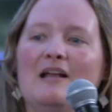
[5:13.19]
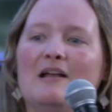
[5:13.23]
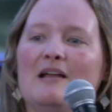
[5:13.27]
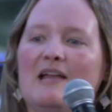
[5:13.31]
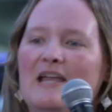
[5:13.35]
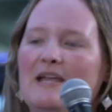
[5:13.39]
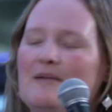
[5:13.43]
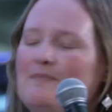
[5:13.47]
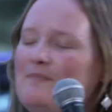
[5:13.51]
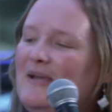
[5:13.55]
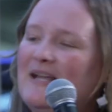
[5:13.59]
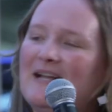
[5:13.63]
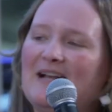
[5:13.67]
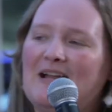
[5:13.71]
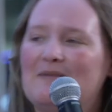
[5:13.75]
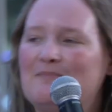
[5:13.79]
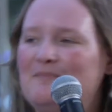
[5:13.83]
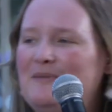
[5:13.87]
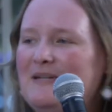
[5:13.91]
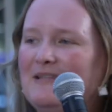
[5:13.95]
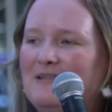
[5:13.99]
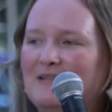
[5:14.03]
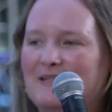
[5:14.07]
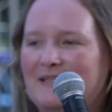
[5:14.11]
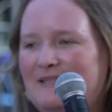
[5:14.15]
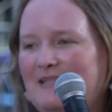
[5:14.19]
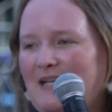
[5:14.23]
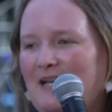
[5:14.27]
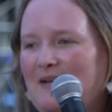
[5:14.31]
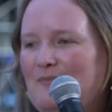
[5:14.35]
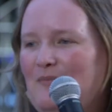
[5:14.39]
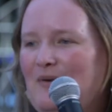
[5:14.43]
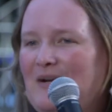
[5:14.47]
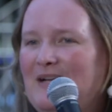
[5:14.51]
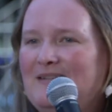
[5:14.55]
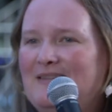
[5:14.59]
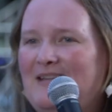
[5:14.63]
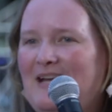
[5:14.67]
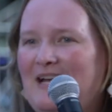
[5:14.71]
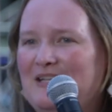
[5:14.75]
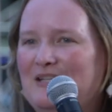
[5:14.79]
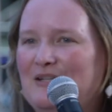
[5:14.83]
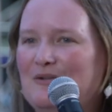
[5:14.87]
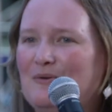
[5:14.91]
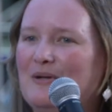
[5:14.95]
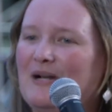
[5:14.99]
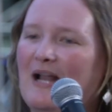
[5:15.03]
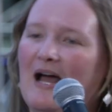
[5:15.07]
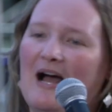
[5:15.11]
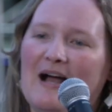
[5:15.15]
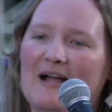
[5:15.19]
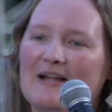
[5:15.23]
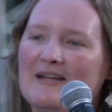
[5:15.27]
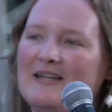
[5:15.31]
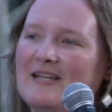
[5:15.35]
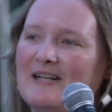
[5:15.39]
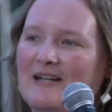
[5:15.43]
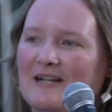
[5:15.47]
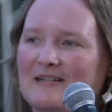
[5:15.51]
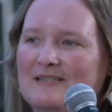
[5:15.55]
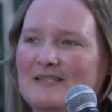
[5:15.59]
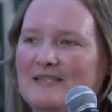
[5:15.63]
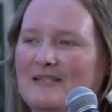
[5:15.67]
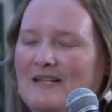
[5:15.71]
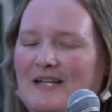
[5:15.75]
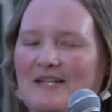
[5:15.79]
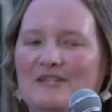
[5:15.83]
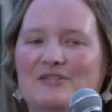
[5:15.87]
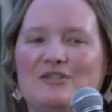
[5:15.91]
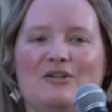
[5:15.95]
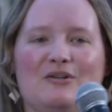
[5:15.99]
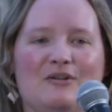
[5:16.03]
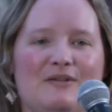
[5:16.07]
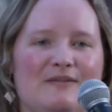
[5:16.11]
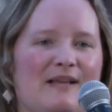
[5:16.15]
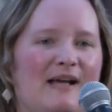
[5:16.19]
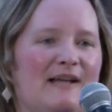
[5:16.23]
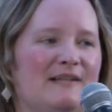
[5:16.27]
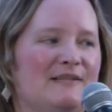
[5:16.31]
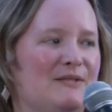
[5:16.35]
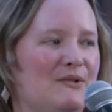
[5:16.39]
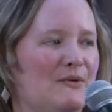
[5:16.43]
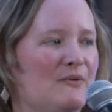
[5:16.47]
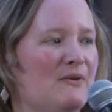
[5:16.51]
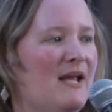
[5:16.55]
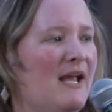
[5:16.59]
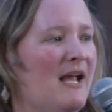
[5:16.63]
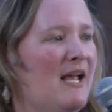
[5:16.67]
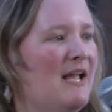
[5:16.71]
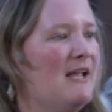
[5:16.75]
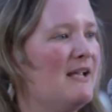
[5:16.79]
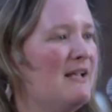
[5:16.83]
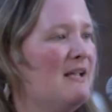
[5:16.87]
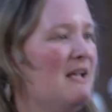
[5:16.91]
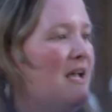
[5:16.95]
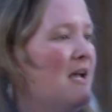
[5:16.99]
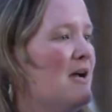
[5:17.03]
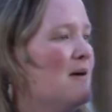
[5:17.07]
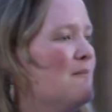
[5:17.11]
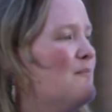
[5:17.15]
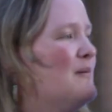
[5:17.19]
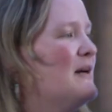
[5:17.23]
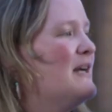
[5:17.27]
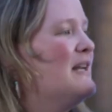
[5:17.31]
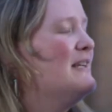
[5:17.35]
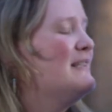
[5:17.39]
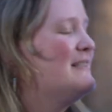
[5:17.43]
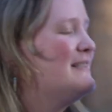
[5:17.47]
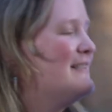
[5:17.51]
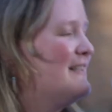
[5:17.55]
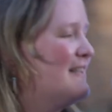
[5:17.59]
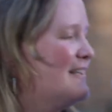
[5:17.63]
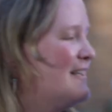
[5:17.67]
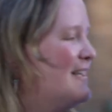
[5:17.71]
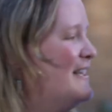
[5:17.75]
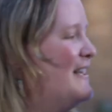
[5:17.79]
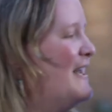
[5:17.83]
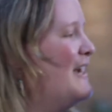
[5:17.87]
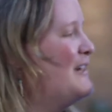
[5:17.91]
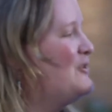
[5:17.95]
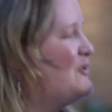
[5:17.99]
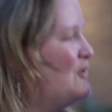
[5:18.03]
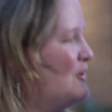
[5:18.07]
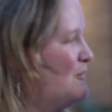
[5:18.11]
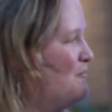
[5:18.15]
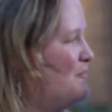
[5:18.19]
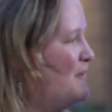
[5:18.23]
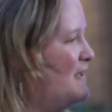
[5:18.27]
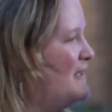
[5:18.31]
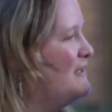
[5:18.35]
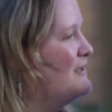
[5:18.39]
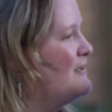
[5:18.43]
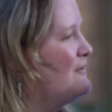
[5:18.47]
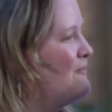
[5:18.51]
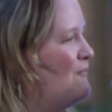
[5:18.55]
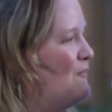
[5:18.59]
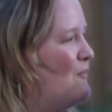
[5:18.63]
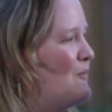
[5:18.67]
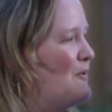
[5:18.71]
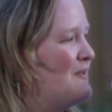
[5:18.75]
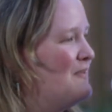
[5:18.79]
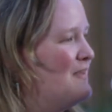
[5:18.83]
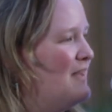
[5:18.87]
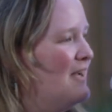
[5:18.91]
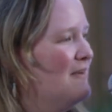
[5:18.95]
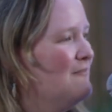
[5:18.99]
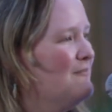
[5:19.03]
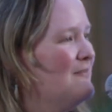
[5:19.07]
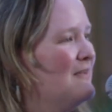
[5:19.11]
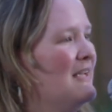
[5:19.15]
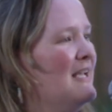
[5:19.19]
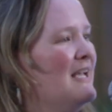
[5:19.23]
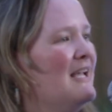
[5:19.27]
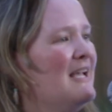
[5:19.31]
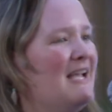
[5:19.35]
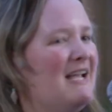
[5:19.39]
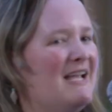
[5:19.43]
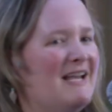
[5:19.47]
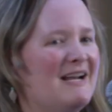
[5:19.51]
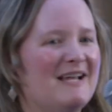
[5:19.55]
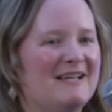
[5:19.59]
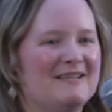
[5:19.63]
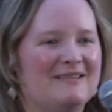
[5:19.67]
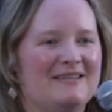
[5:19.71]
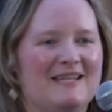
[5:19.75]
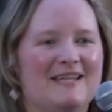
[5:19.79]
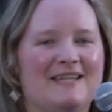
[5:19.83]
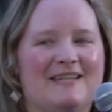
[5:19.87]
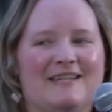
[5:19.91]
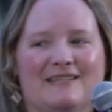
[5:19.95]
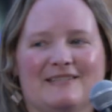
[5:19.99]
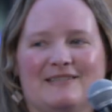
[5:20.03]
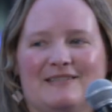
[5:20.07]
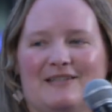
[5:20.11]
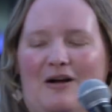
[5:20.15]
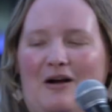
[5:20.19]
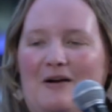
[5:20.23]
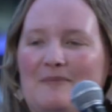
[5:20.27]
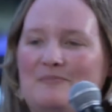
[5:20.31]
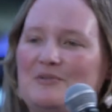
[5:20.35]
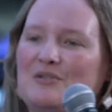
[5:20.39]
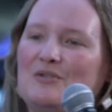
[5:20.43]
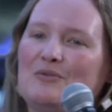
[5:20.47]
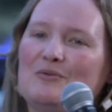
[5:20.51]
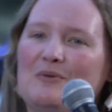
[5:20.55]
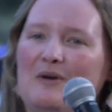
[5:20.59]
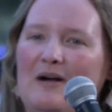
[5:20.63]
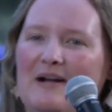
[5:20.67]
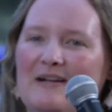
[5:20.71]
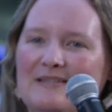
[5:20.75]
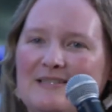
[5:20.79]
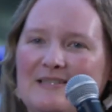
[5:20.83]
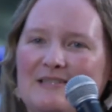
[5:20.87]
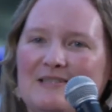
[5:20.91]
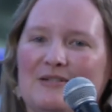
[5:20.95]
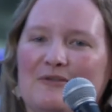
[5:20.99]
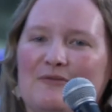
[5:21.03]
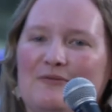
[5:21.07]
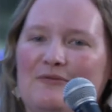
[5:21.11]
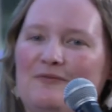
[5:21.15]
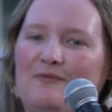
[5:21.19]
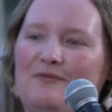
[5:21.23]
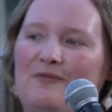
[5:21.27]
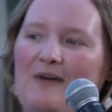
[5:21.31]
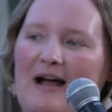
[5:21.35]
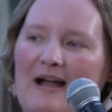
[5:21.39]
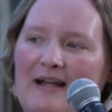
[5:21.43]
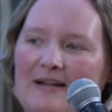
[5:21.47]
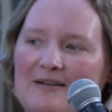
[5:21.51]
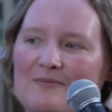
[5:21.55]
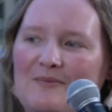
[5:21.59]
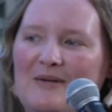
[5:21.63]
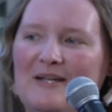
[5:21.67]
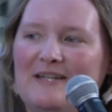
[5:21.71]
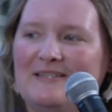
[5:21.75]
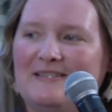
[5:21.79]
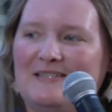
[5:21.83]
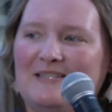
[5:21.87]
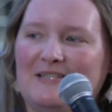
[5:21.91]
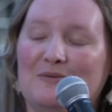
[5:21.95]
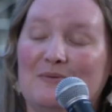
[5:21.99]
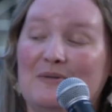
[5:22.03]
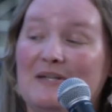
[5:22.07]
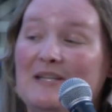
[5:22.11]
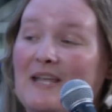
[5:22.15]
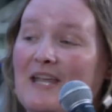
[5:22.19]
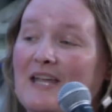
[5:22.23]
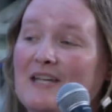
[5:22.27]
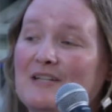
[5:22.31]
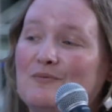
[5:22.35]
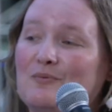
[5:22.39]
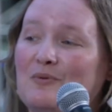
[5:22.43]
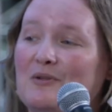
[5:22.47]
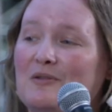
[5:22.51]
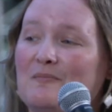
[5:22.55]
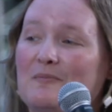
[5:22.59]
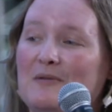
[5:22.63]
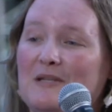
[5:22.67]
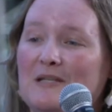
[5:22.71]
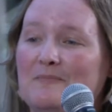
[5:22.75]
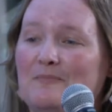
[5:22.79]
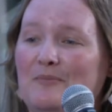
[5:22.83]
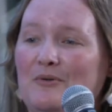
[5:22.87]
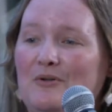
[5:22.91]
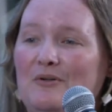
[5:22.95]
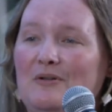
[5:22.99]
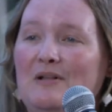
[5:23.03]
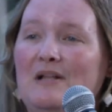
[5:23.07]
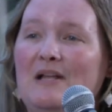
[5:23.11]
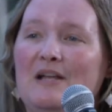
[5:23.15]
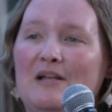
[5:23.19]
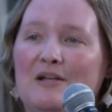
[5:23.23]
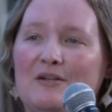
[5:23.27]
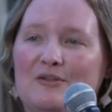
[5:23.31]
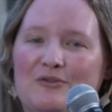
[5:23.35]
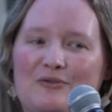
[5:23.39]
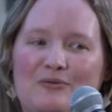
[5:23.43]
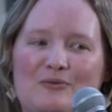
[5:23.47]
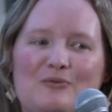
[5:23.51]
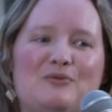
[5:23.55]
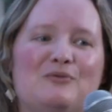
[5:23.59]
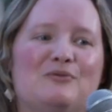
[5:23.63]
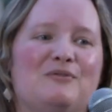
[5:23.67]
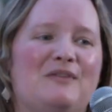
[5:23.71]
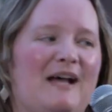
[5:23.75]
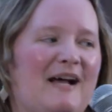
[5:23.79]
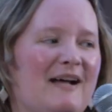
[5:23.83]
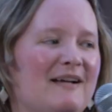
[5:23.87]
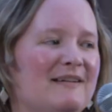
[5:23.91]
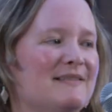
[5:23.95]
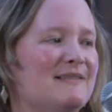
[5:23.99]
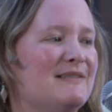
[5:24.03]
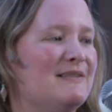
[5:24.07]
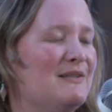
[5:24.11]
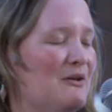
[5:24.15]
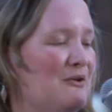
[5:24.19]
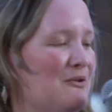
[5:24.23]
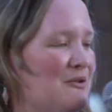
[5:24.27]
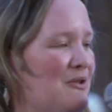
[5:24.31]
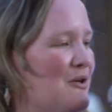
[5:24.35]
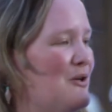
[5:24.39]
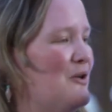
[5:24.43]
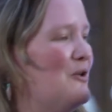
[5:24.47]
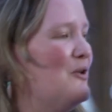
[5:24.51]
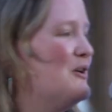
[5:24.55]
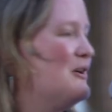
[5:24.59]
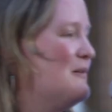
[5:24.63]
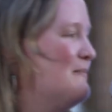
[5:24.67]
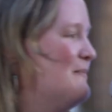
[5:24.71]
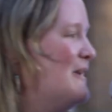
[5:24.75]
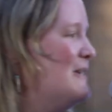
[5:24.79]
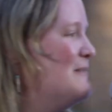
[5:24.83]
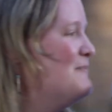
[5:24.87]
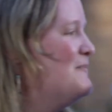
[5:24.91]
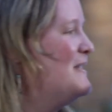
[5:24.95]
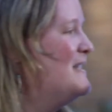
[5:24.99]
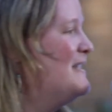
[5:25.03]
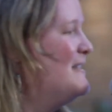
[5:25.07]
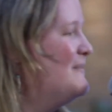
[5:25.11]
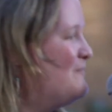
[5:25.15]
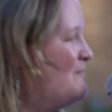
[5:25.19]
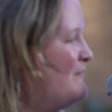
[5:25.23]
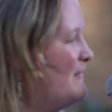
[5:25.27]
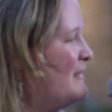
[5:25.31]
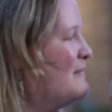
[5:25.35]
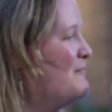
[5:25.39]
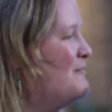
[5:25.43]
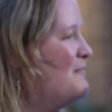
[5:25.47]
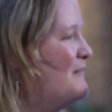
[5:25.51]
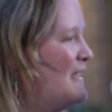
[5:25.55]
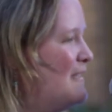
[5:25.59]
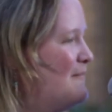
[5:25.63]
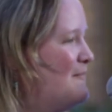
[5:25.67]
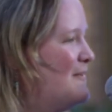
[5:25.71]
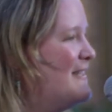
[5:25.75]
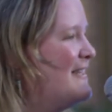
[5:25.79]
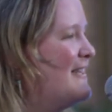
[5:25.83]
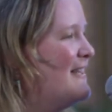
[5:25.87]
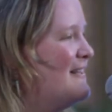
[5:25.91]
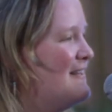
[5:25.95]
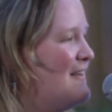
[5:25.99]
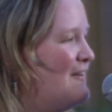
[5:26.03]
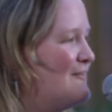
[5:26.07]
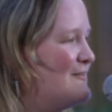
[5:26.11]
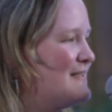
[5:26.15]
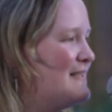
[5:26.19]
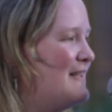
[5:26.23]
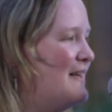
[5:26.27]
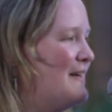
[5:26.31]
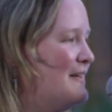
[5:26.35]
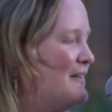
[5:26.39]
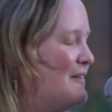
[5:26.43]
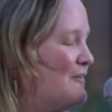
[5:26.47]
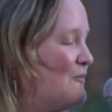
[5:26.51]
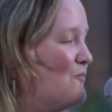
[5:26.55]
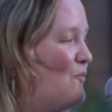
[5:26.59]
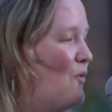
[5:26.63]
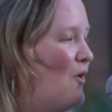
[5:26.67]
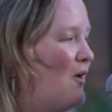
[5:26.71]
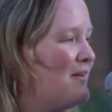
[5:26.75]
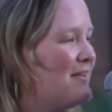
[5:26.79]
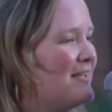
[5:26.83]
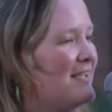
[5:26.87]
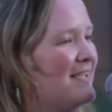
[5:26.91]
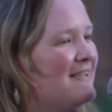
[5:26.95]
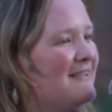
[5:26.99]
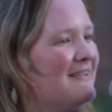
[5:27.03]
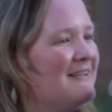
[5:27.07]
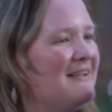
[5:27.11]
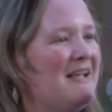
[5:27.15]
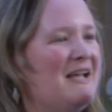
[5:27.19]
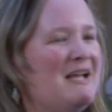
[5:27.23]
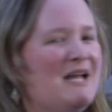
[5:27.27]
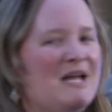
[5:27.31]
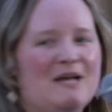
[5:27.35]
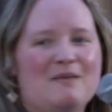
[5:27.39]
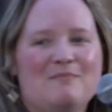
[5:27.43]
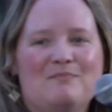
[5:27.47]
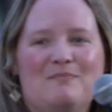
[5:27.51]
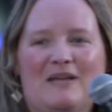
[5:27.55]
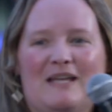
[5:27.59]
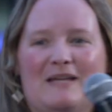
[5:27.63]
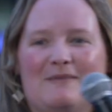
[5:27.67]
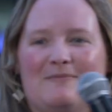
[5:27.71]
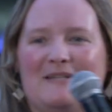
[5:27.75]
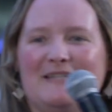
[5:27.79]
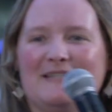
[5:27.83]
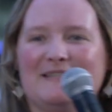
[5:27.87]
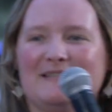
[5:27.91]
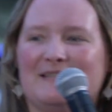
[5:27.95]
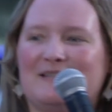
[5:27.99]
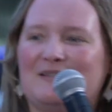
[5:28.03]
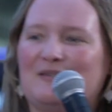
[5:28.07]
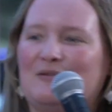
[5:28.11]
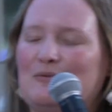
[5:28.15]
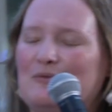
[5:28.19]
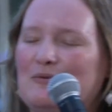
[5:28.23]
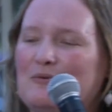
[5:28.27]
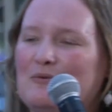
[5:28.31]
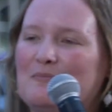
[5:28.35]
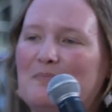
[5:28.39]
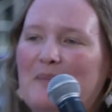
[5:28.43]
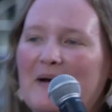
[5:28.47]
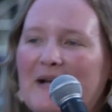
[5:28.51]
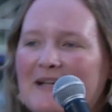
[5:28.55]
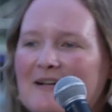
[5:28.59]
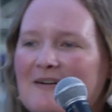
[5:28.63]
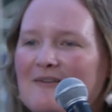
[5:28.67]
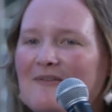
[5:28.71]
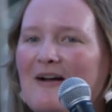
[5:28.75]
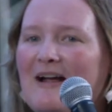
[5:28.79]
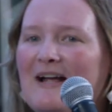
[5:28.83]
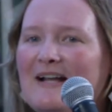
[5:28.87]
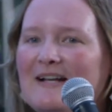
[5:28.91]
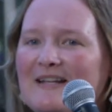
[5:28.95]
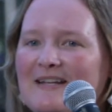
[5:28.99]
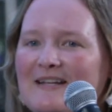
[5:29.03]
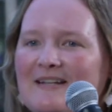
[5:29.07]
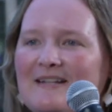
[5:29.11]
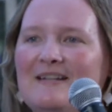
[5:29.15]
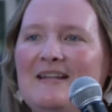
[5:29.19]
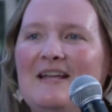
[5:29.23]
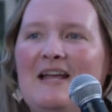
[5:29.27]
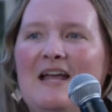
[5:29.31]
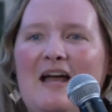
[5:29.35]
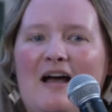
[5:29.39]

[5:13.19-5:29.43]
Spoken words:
It may not be the same way that you and I connect to nature, and that's okay. But it's a connection piece for them. And I think it's up to us to find ways to engage with people through that. So the hook may be maybe getting outside and walking. Maybe it's through bike riding.